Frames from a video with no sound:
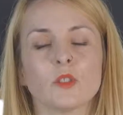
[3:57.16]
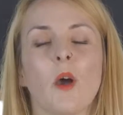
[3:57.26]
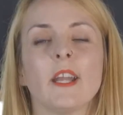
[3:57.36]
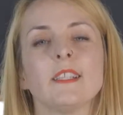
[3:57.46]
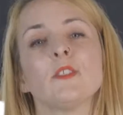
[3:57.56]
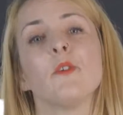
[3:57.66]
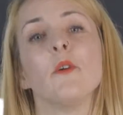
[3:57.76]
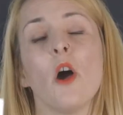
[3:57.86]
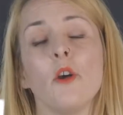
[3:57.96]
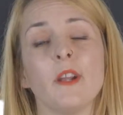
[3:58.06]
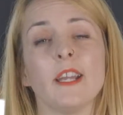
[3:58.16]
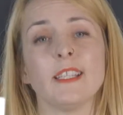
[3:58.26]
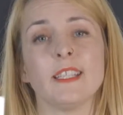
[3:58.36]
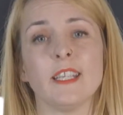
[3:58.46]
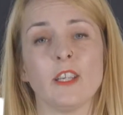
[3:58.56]
Twinings don't own
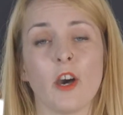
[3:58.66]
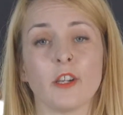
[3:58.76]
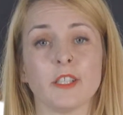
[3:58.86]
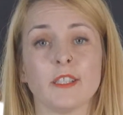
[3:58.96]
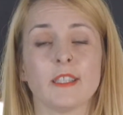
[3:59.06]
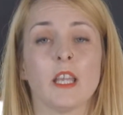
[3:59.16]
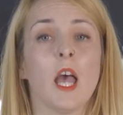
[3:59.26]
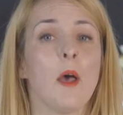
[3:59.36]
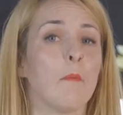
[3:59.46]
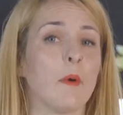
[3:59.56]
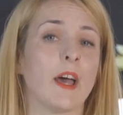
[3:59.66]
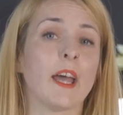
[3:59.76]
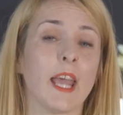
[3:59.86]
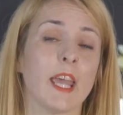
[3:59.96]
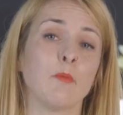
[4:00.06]
any tea gardens.
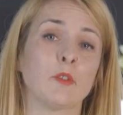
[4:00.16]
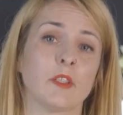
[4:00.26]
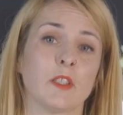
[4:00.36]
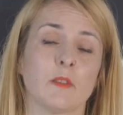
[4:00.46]
That enables us